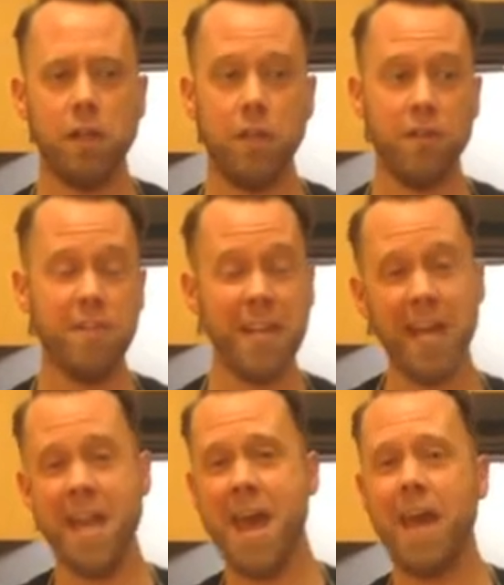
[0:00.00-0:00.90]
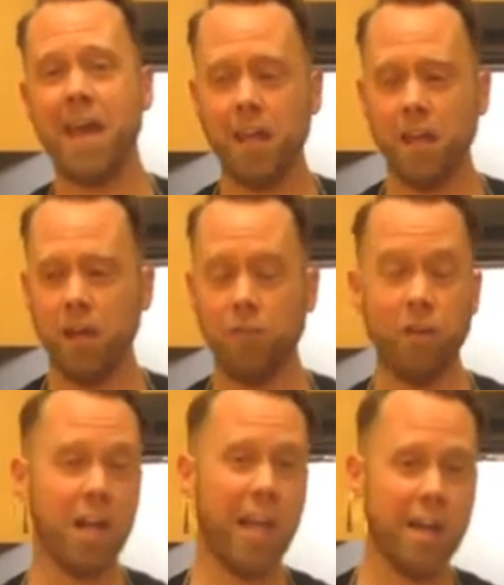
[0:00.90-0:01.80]
And the DNA of
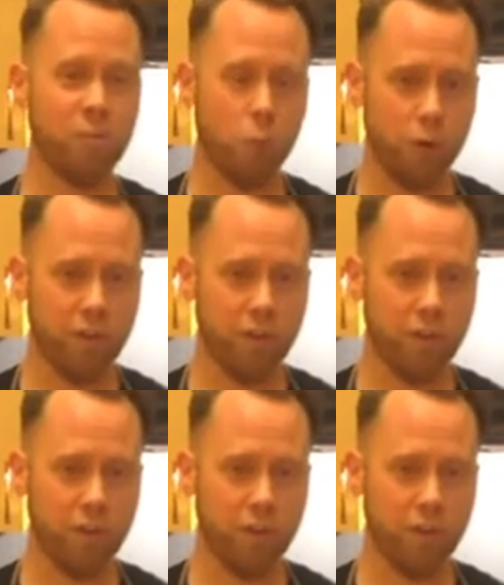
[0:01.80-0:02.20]
the Class War